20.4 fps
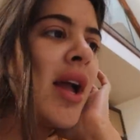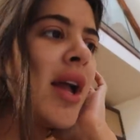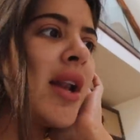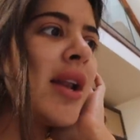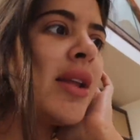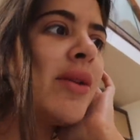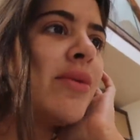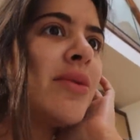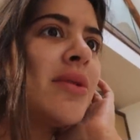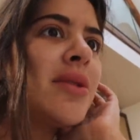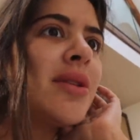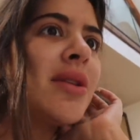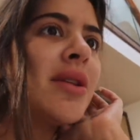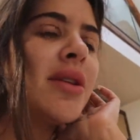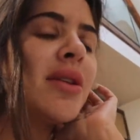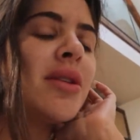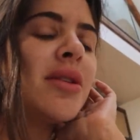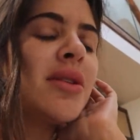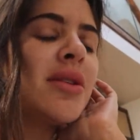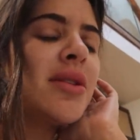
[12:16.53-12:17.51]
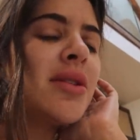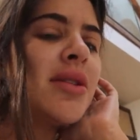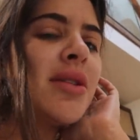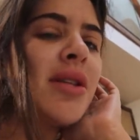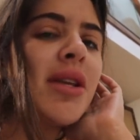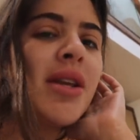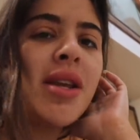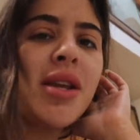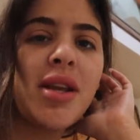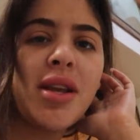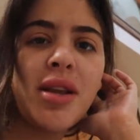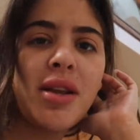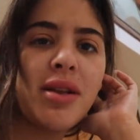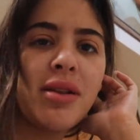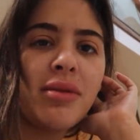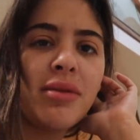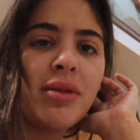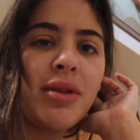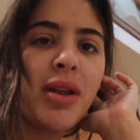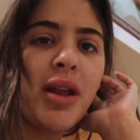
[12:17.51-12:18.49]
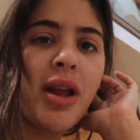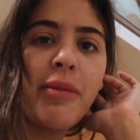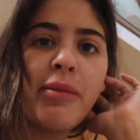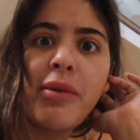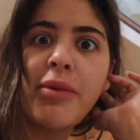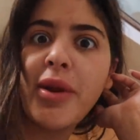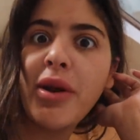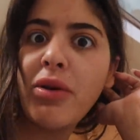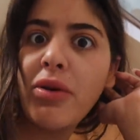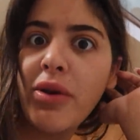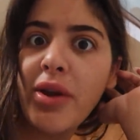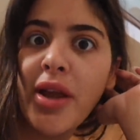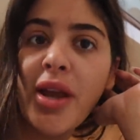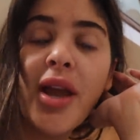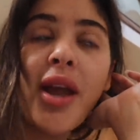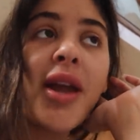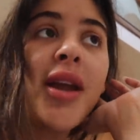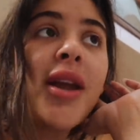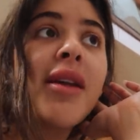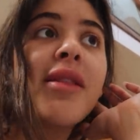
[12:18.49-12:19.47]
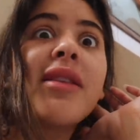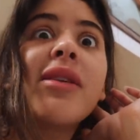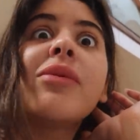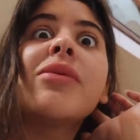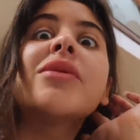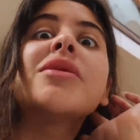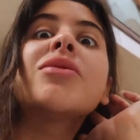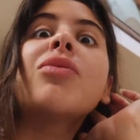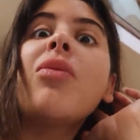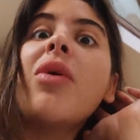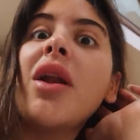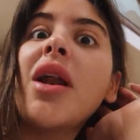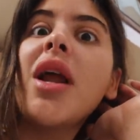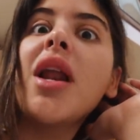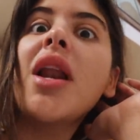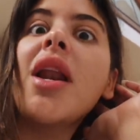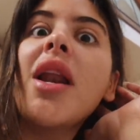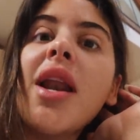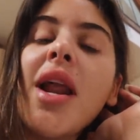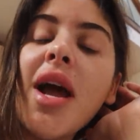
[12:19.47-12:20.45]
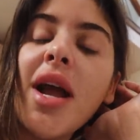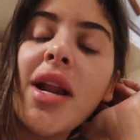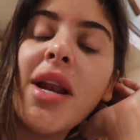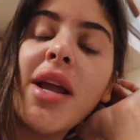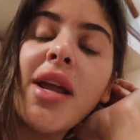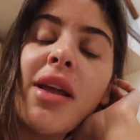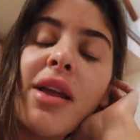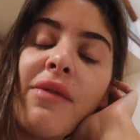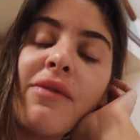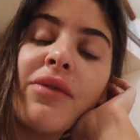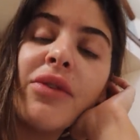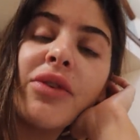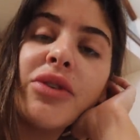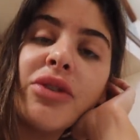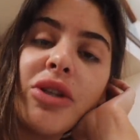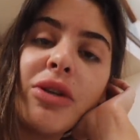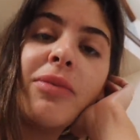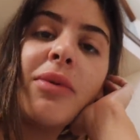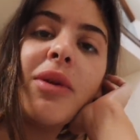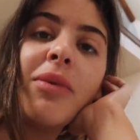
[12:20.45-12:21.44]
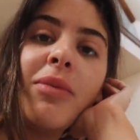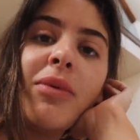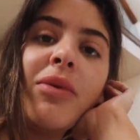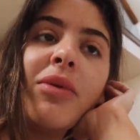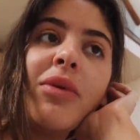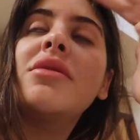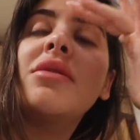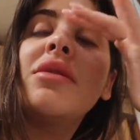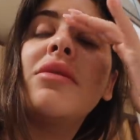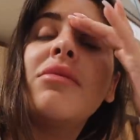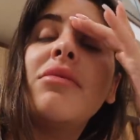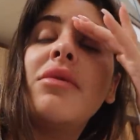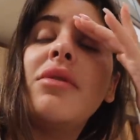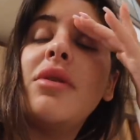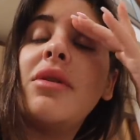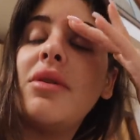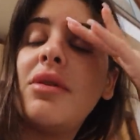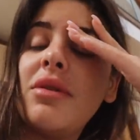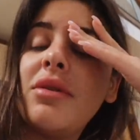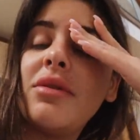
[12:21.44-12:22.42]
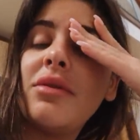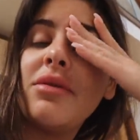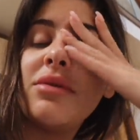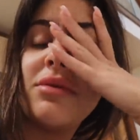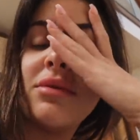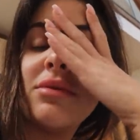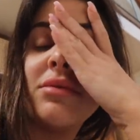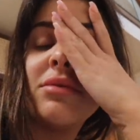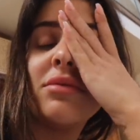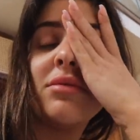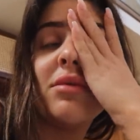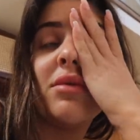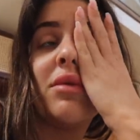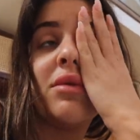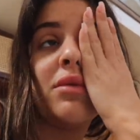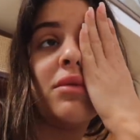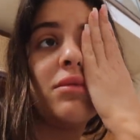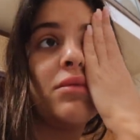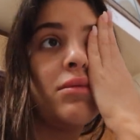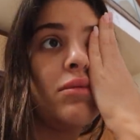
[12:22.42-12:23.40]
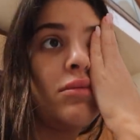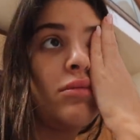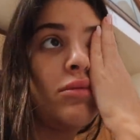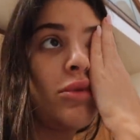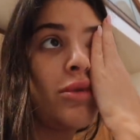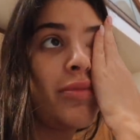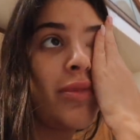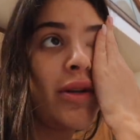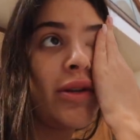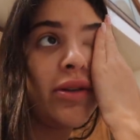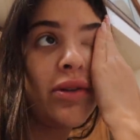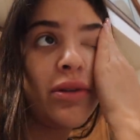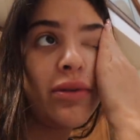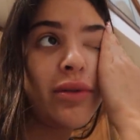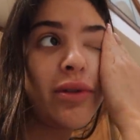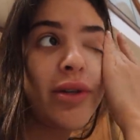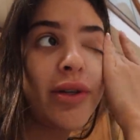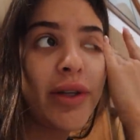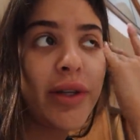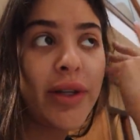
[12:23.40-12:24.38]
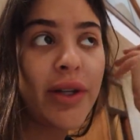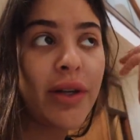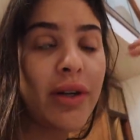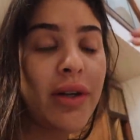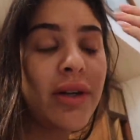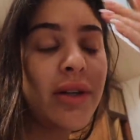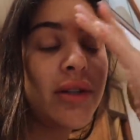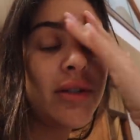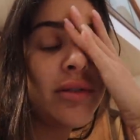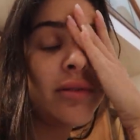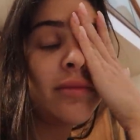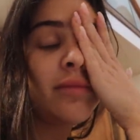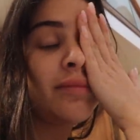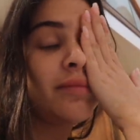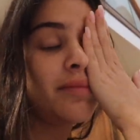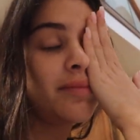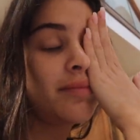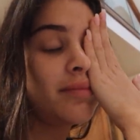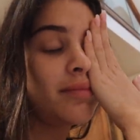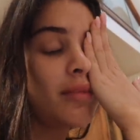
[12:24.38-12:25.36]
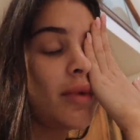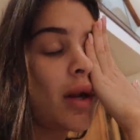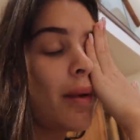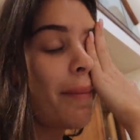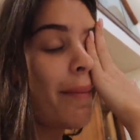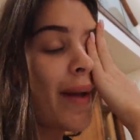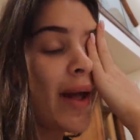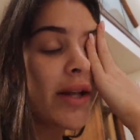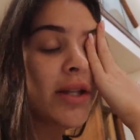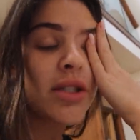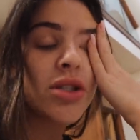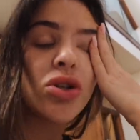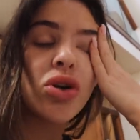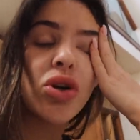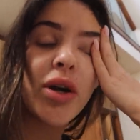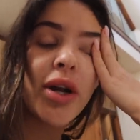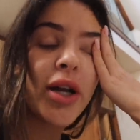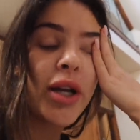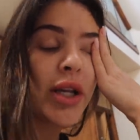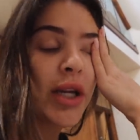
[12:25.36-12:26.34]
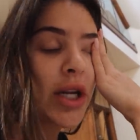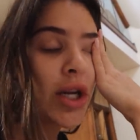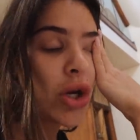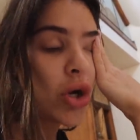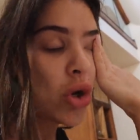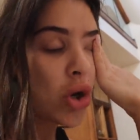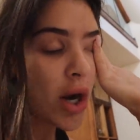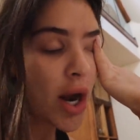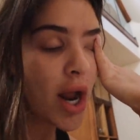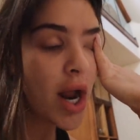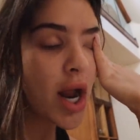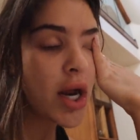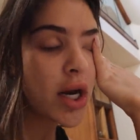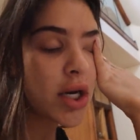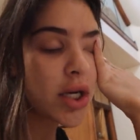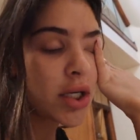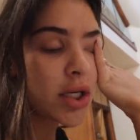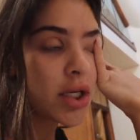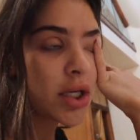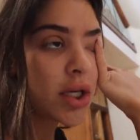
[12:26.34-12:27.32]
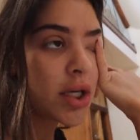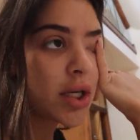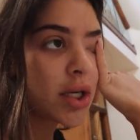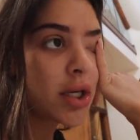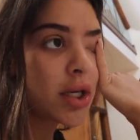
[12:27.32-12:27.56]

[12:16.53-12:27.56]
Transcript: And he was like, sí, déjame ver lo que hay. And there was one at 9 a.m. for two people. So, girl, we're about to go there and get our, our backs crickety cracked.